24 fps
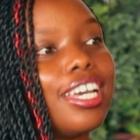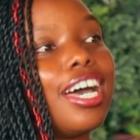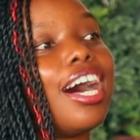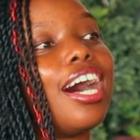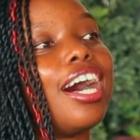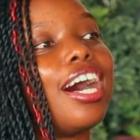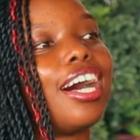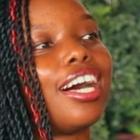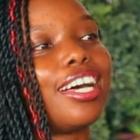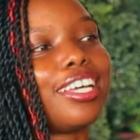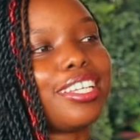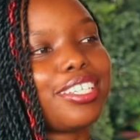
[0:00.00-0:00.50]

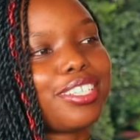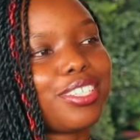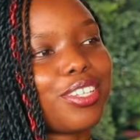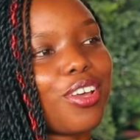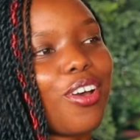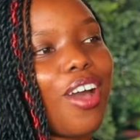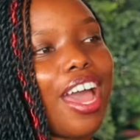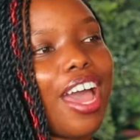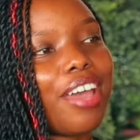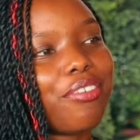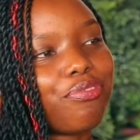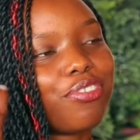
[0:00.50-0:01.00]
Yeah. So
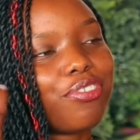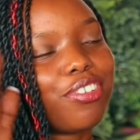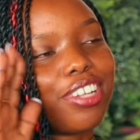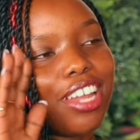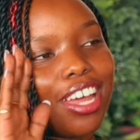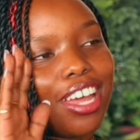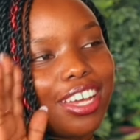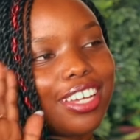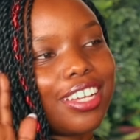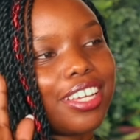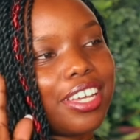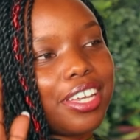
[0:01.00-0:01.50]
yeah. I feel
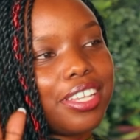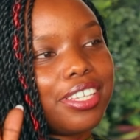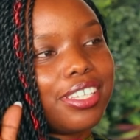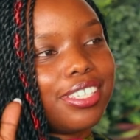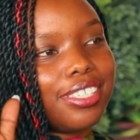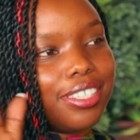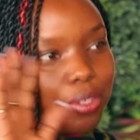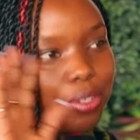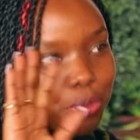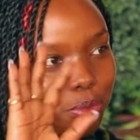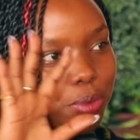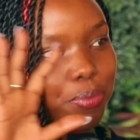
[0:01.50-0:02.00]
like
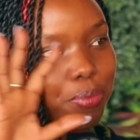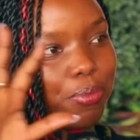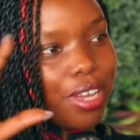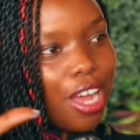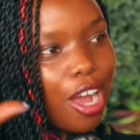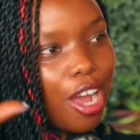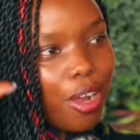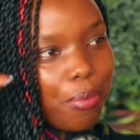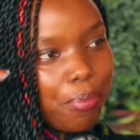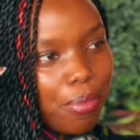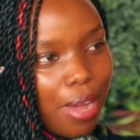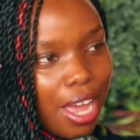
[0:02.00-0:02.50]
it would be
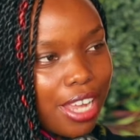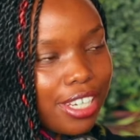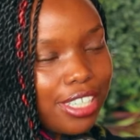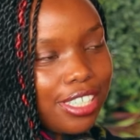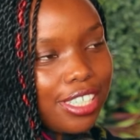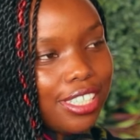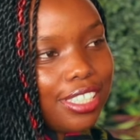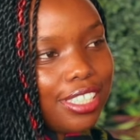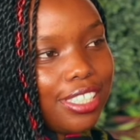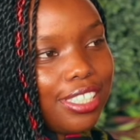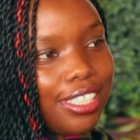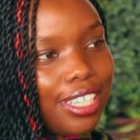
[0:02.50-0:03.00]
an
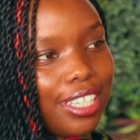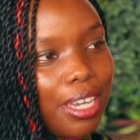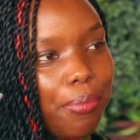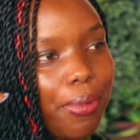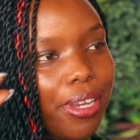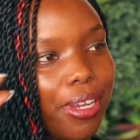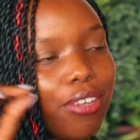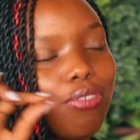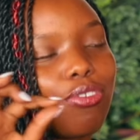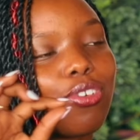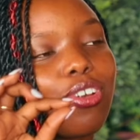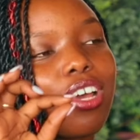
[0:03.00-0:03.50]
ideal day,
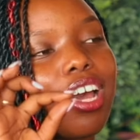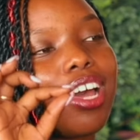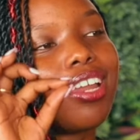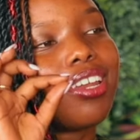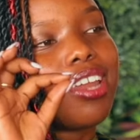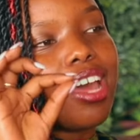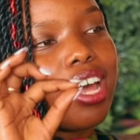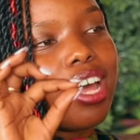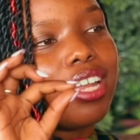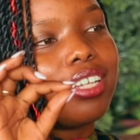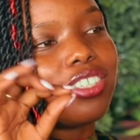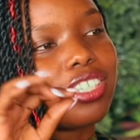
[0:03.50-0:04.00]
but if you
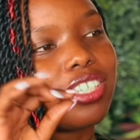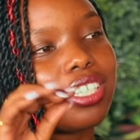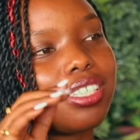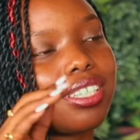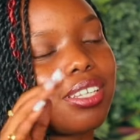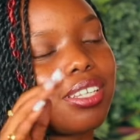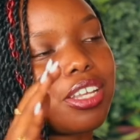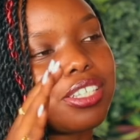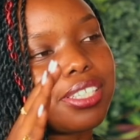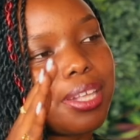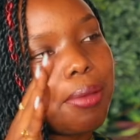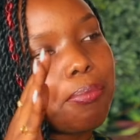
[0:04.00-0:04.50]
can add just
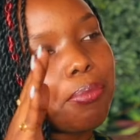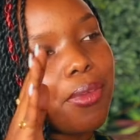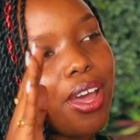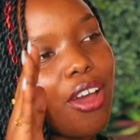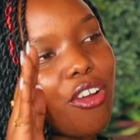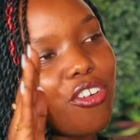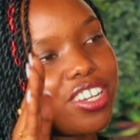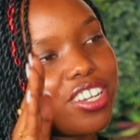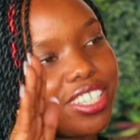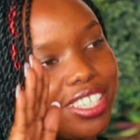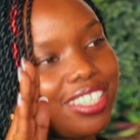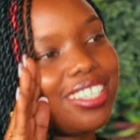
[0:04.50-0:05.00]
some
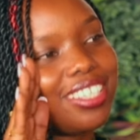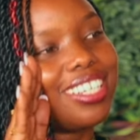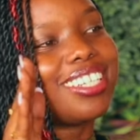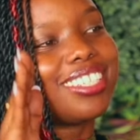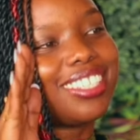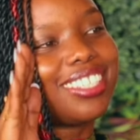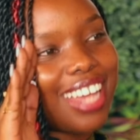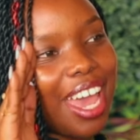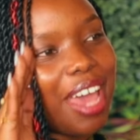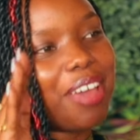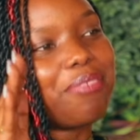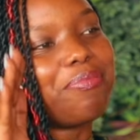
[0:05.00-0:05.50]

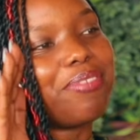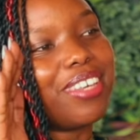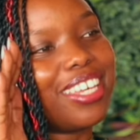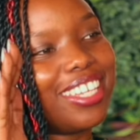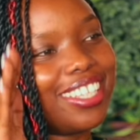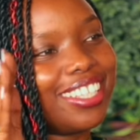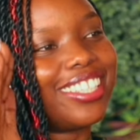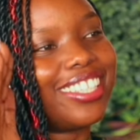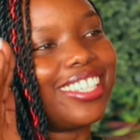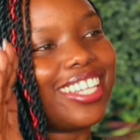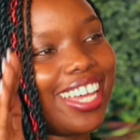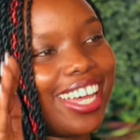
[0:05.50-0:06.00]
caressing time
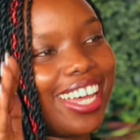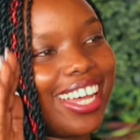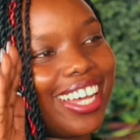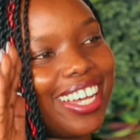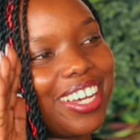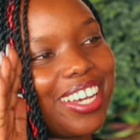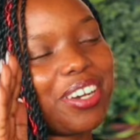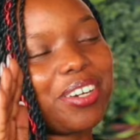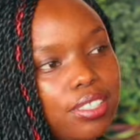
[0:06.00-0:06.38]
in there.